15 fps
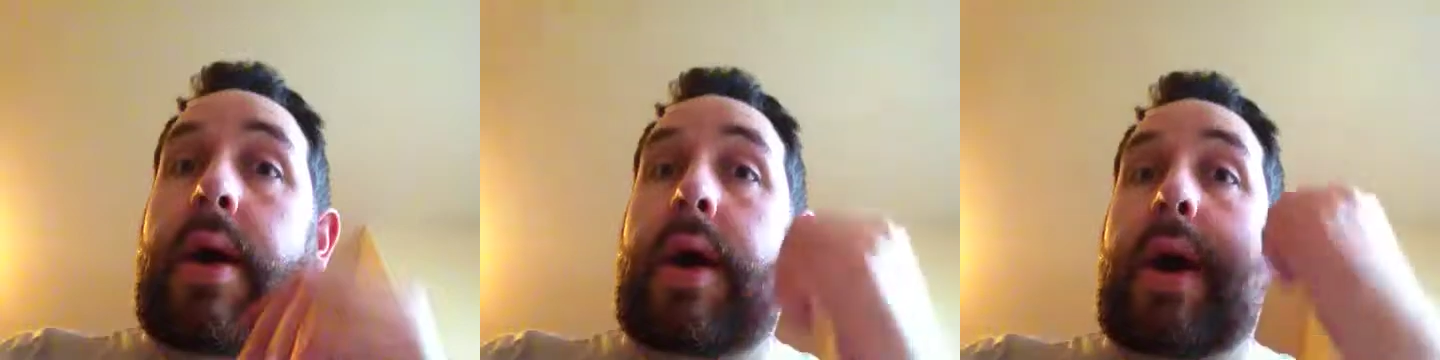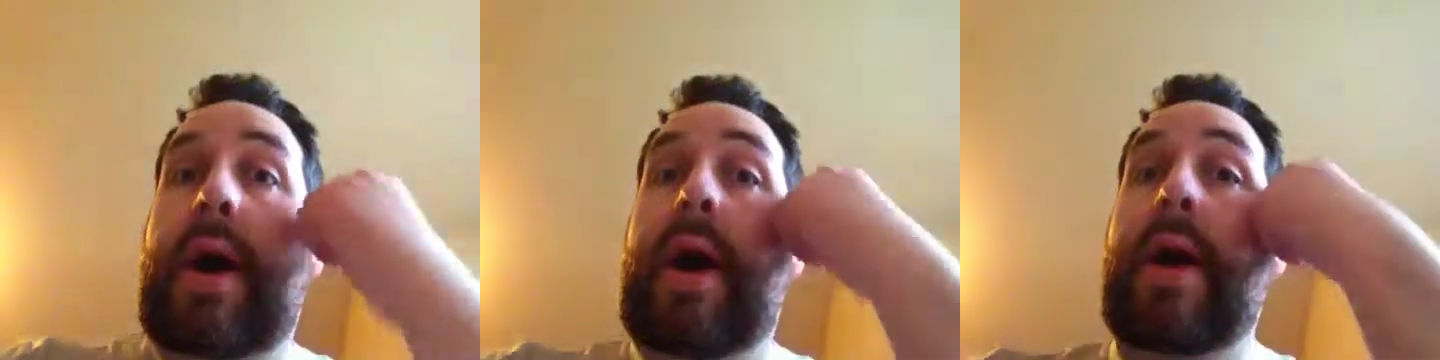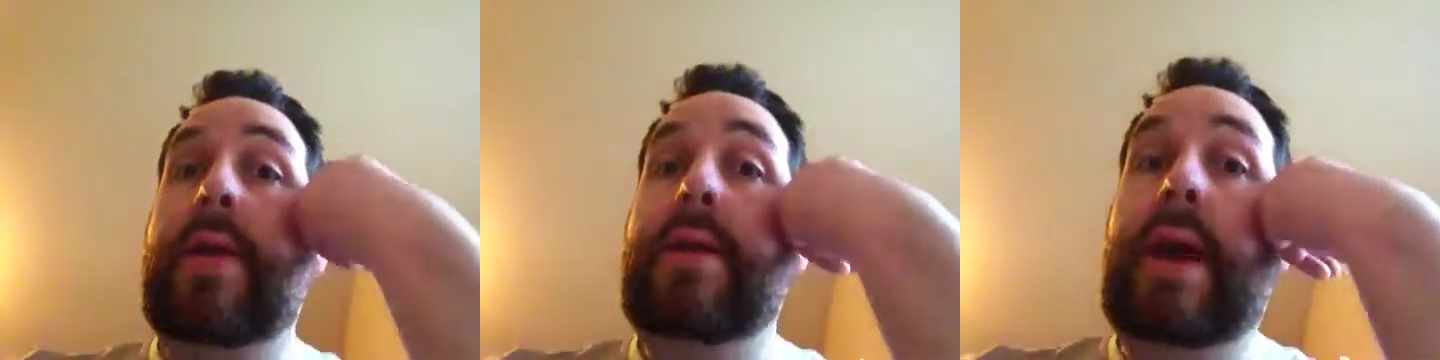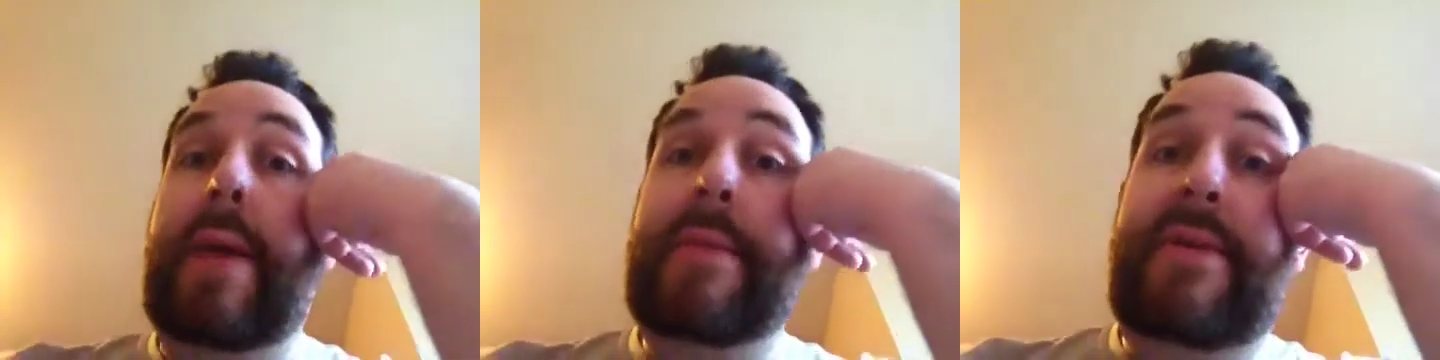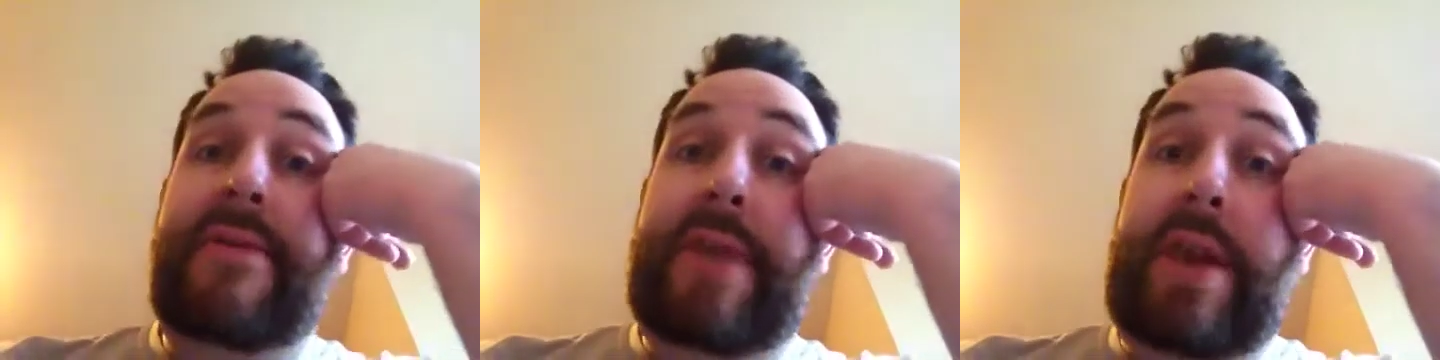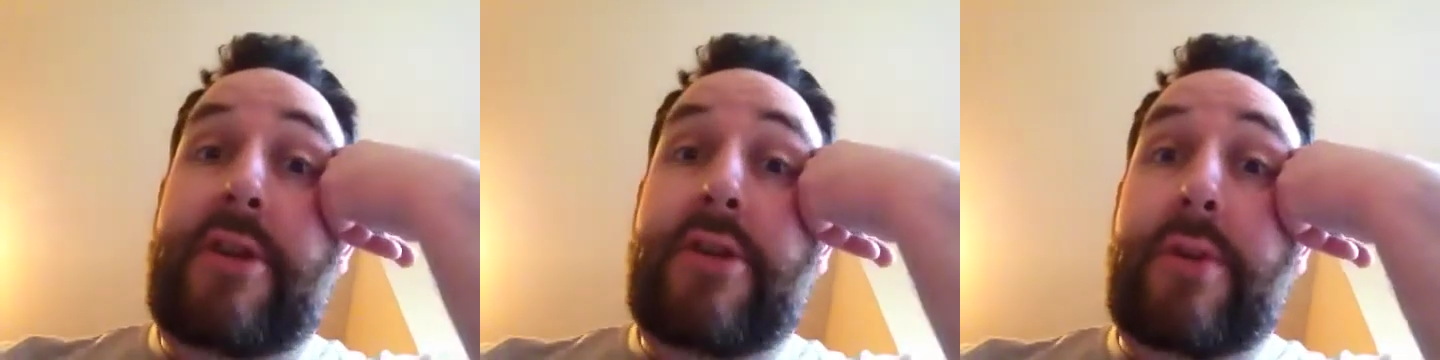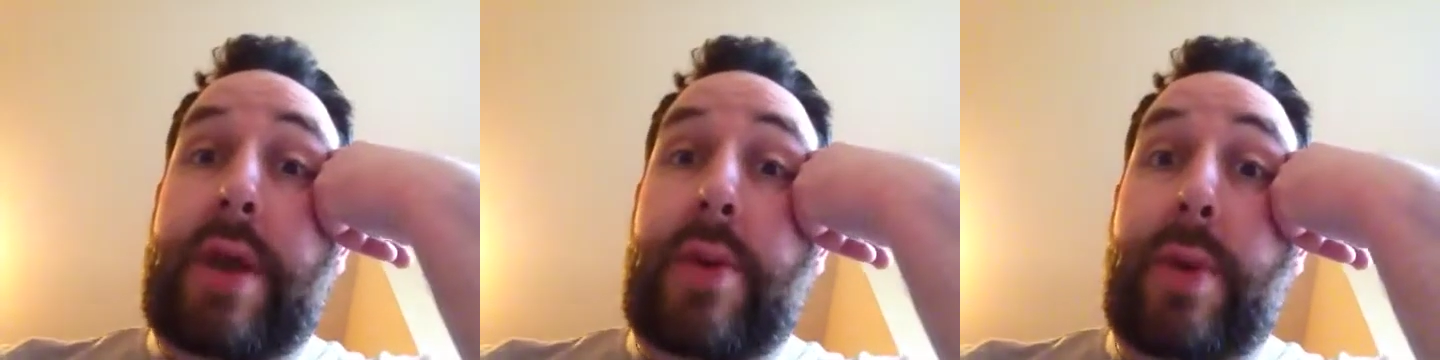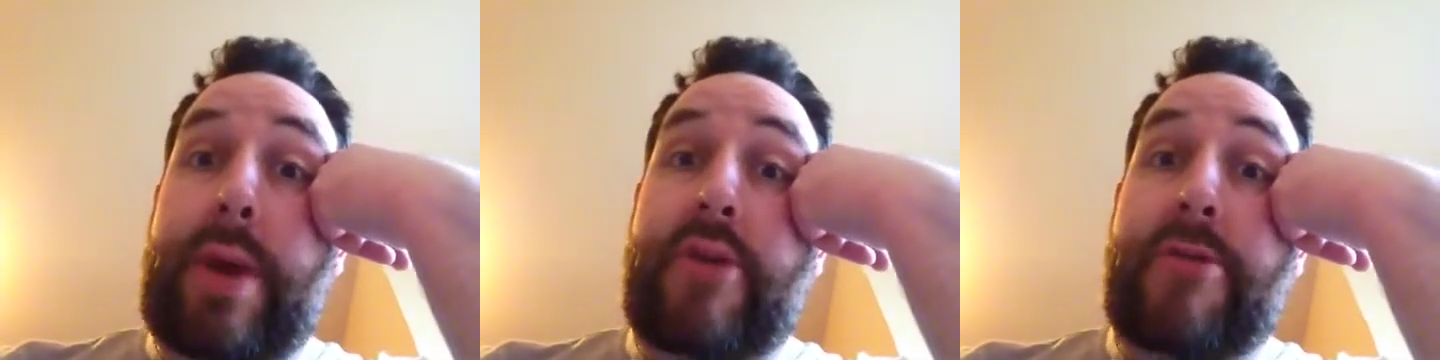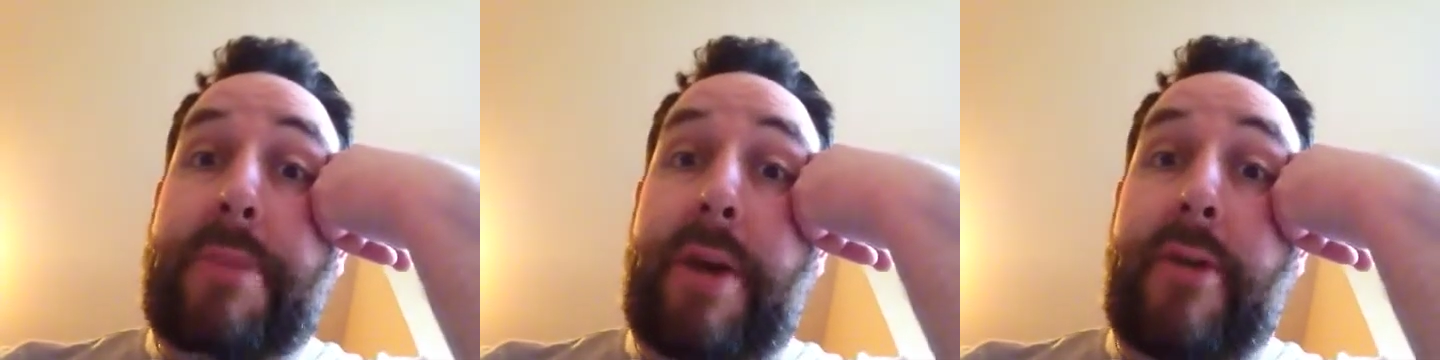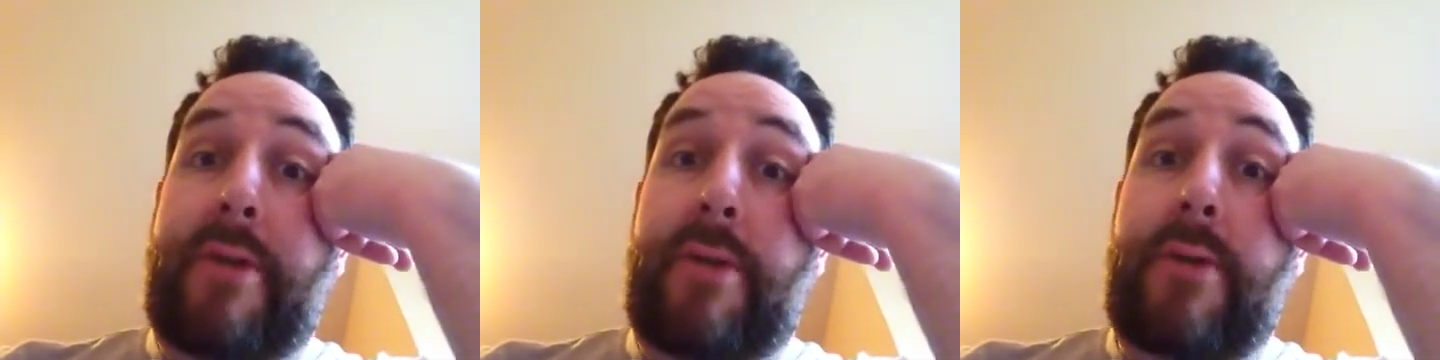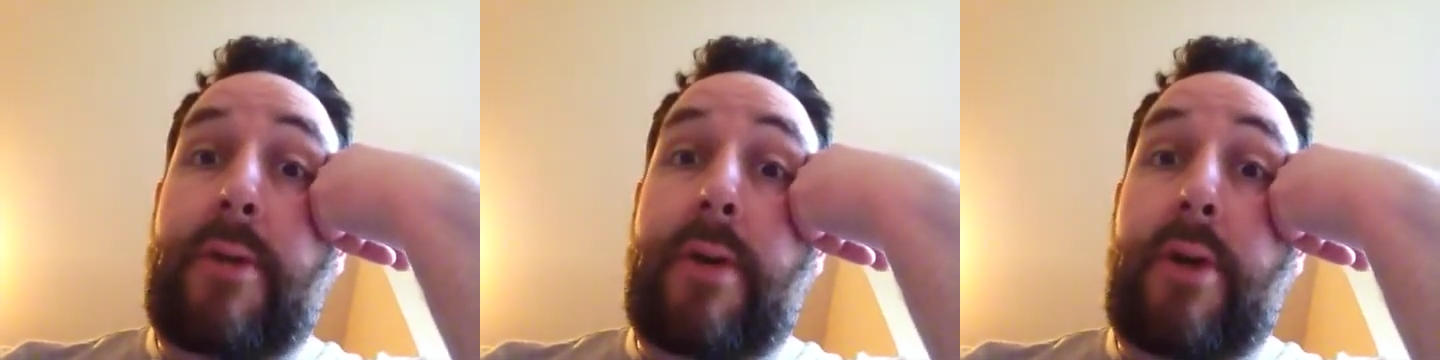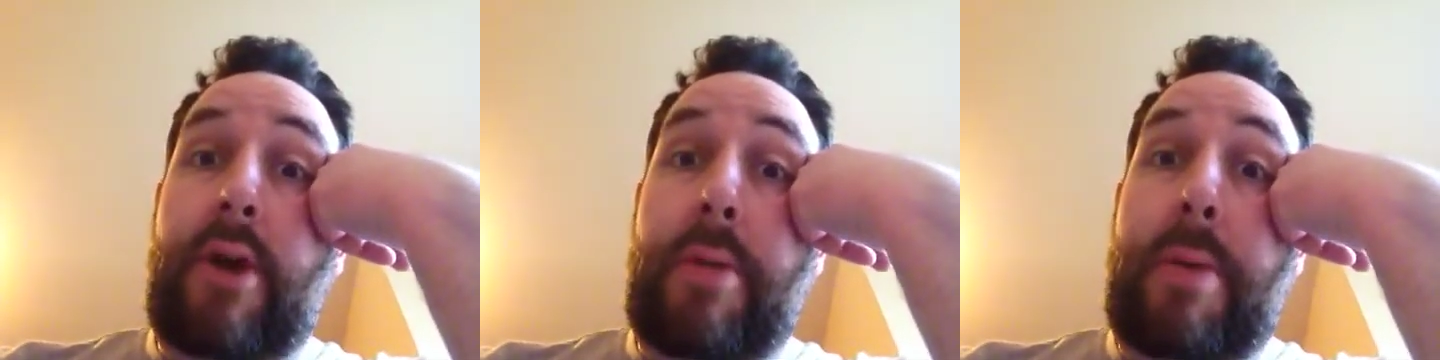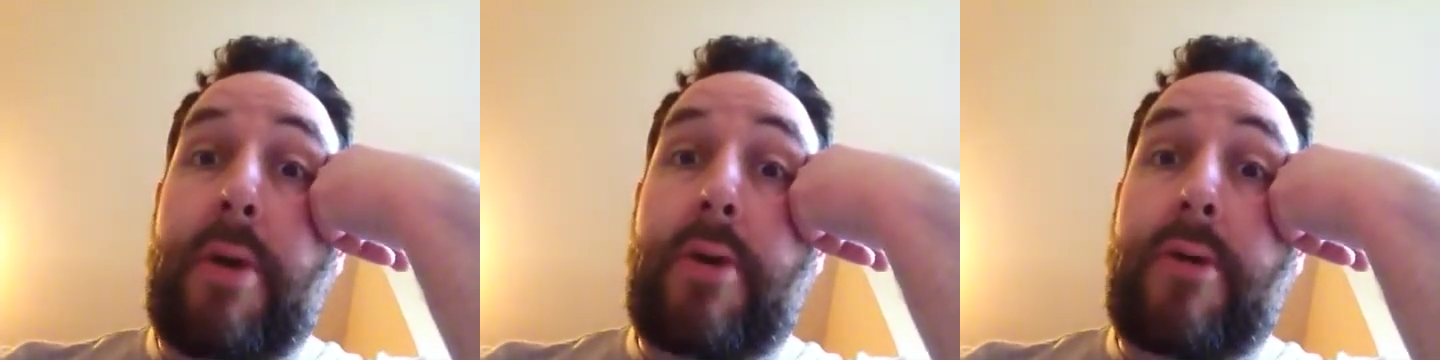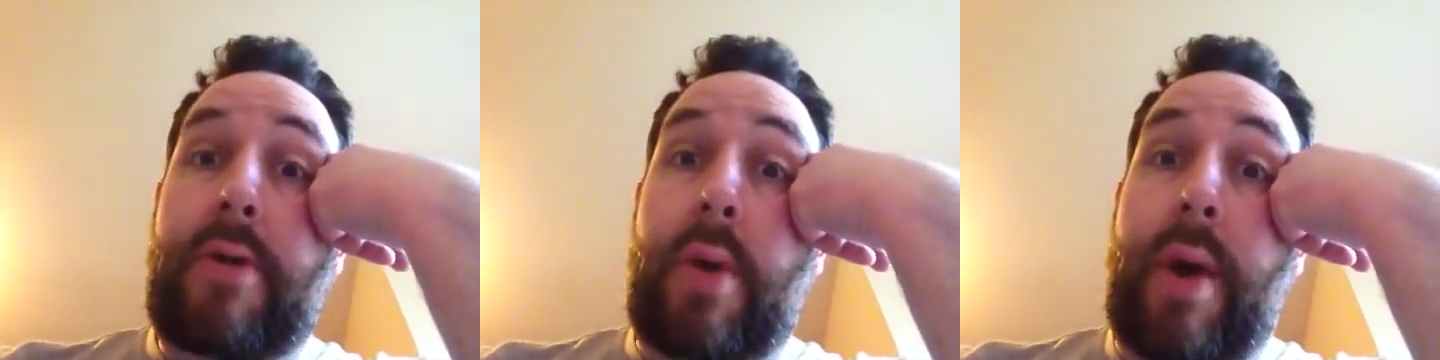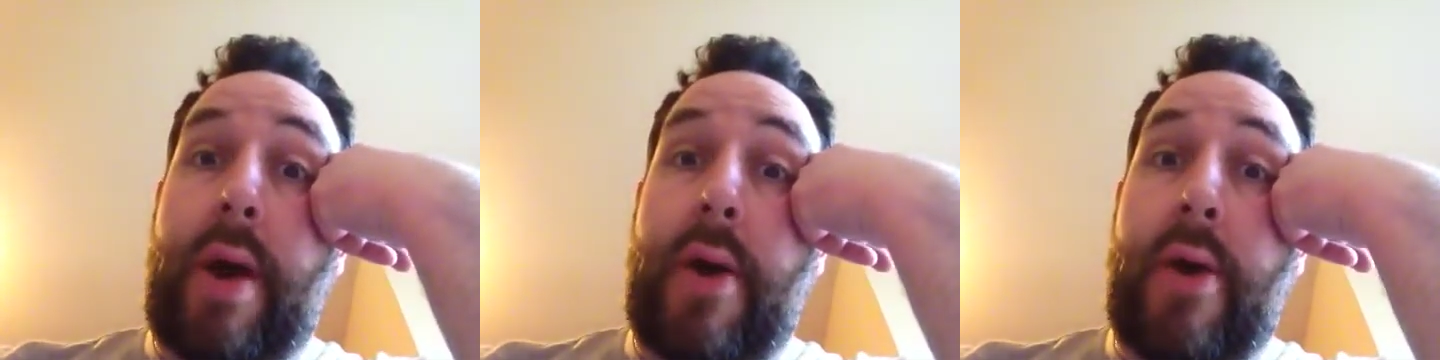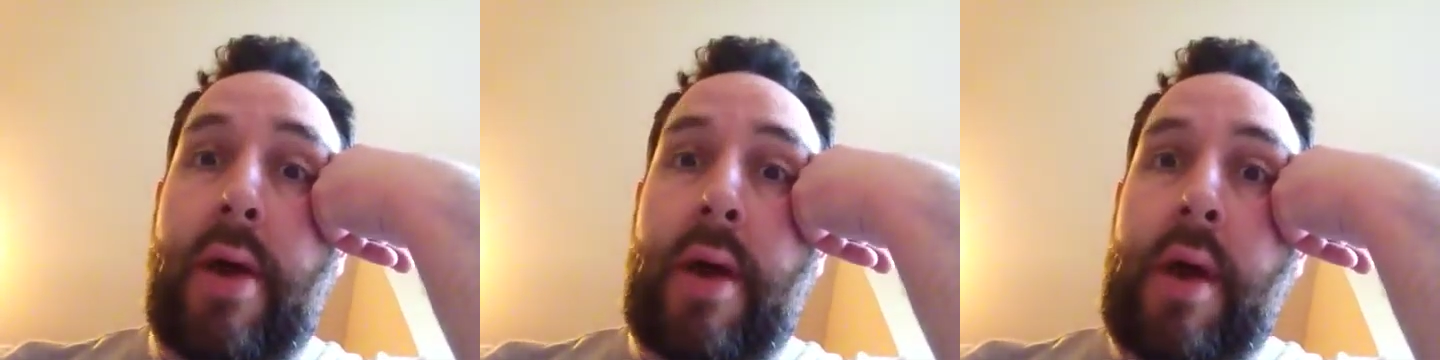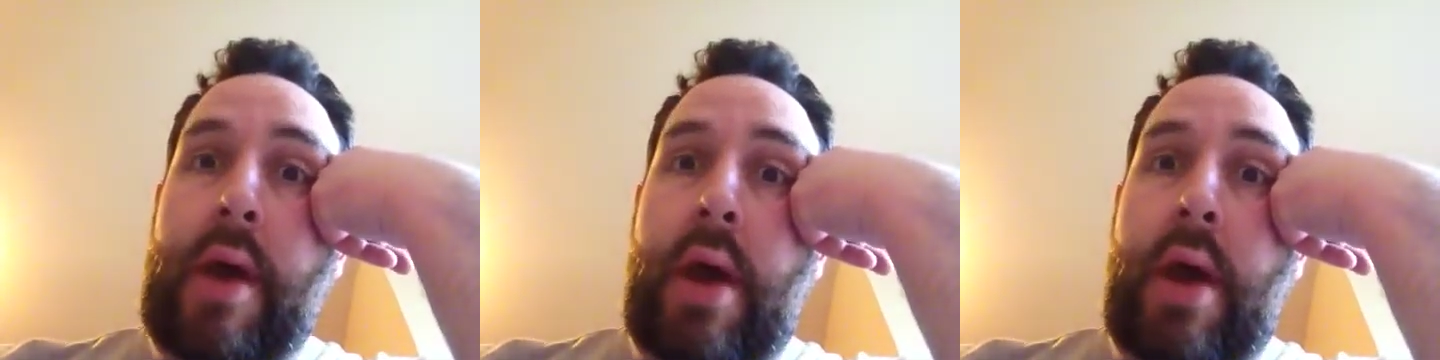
And time to finish Greenwitch by Susan Cooper, so I'll